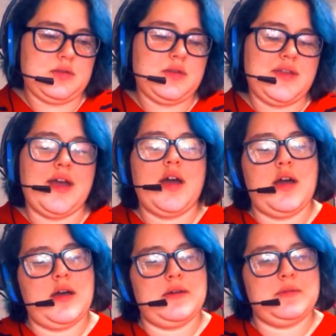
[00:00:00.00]
Yeah,
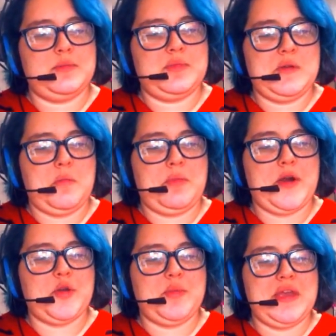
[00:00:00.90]
but
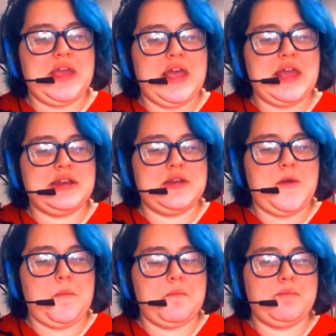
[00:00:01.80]
Bartleby ended
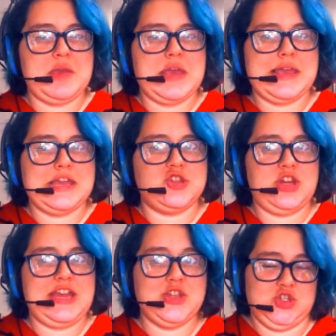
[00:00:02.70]
up being a
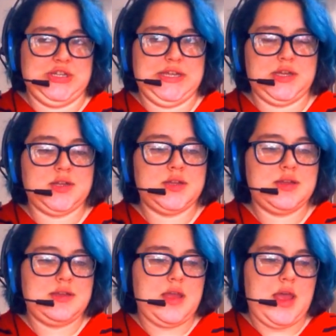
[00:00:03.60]
changeling
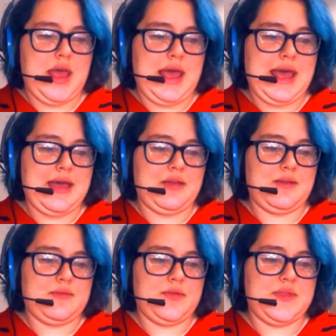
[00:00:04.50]
at
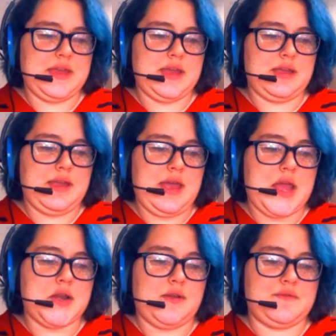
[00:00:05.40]
the
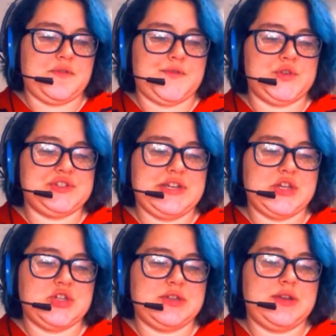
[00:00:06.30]
end of the first
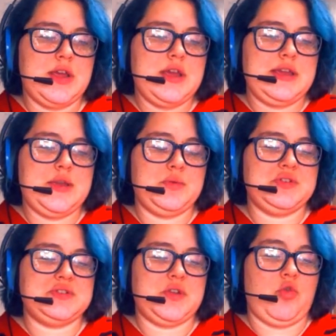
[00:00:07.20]
session. He
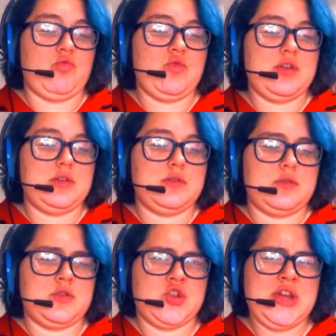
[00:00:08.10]
was
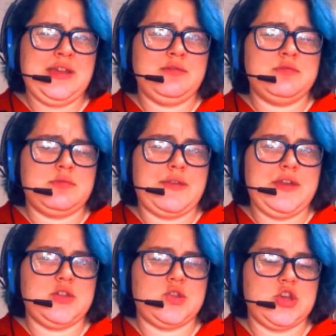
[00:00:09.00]
she? I
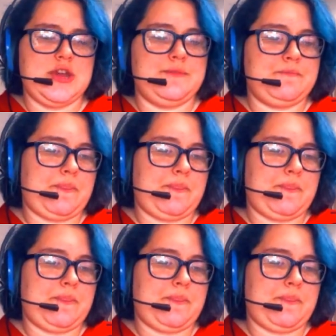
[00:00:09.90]
think it's she.